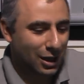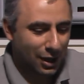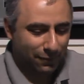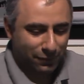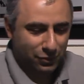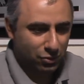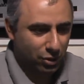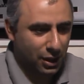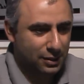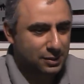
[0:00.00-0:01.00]

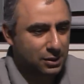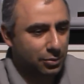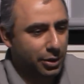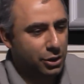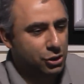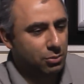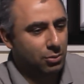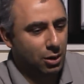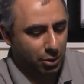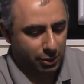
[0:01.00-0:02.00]
f3 exclamation
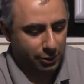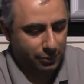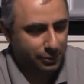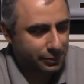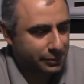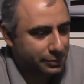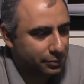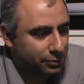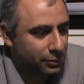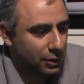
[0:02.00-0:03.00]
mark
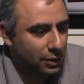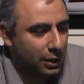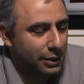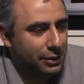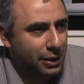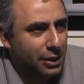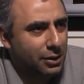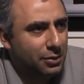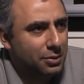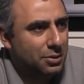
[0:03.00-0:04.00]
I
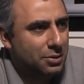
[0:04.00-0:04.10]
take.